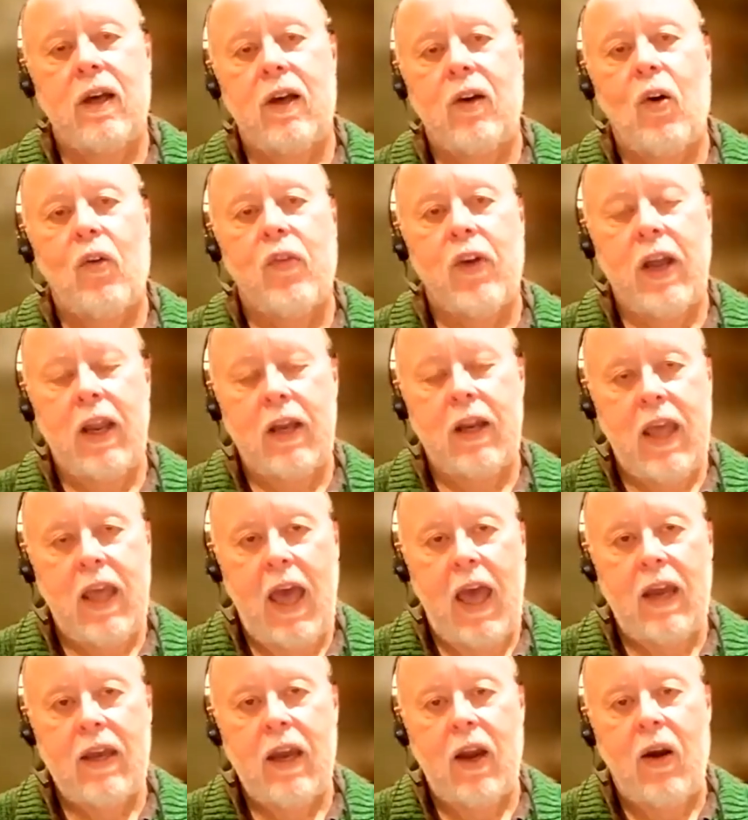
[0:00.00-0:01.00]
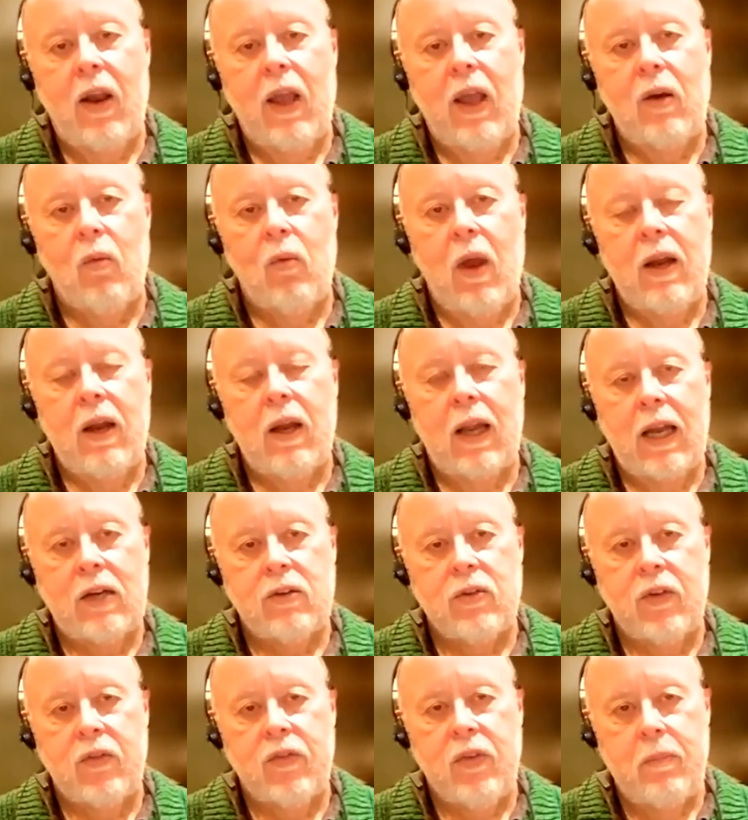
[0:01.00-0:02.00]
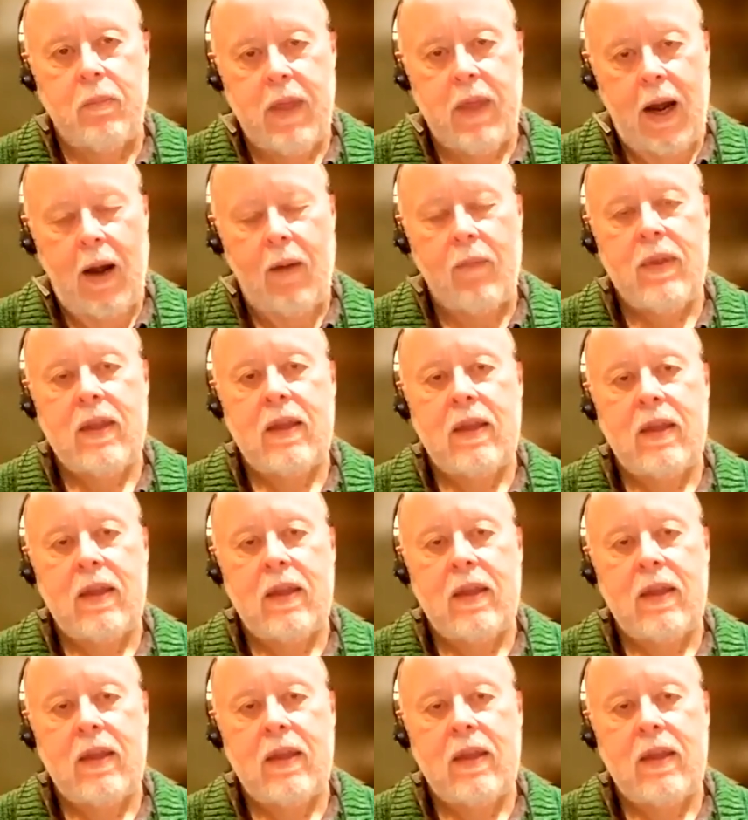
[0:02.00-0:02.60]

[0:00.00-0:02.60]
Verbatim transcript: overhead catenary and run electric from there.